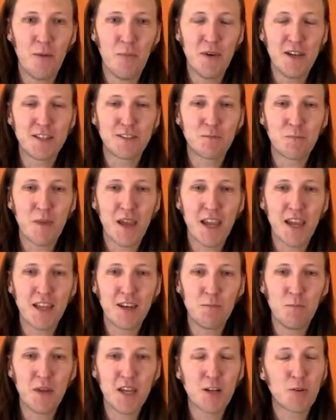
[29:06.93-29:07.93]
It's
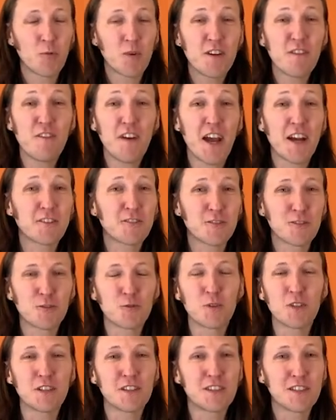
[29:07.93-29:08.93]
made big refactors
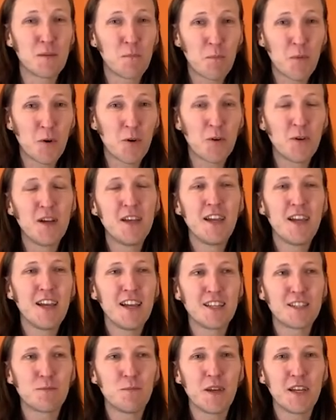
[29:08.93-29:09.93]
really simple.
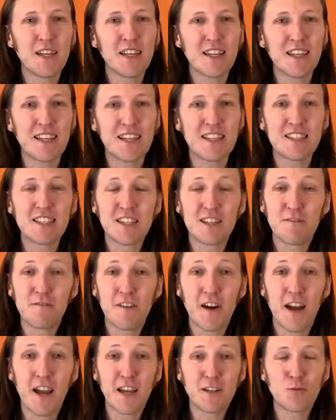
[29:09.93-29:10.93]
It's made it easy to
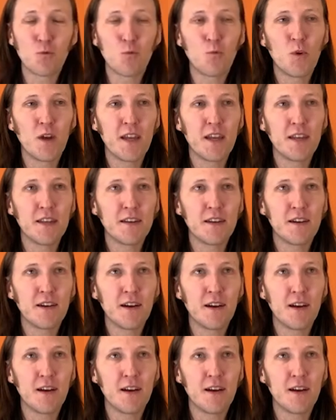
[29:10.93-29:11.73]
find when,